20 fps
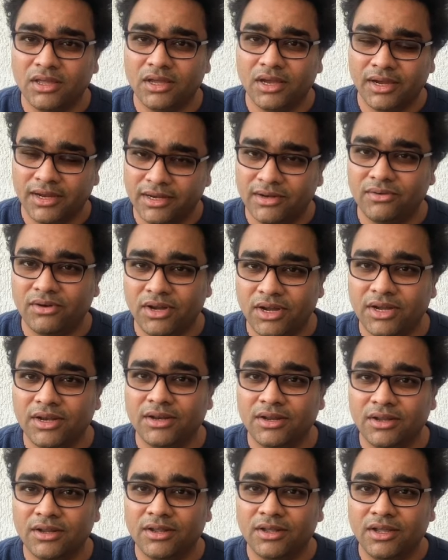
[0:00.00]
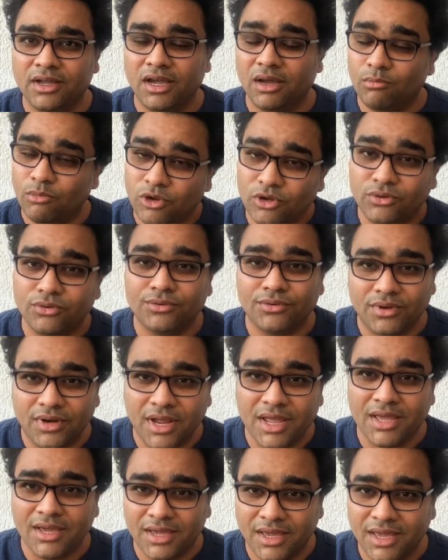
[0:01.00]
I tried, I'm going to
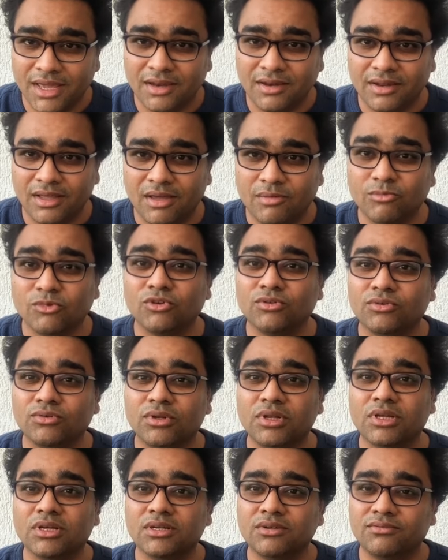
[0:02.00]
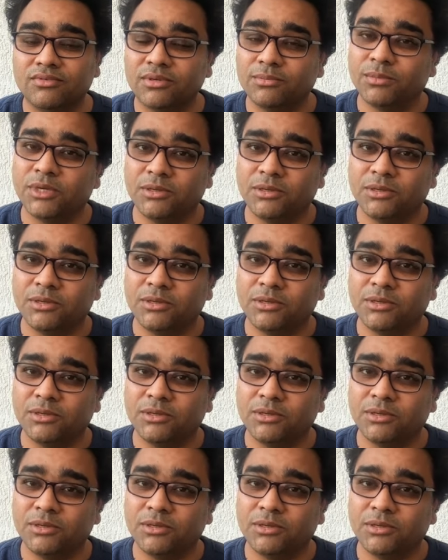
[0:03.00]
try again, I'm going to learn from my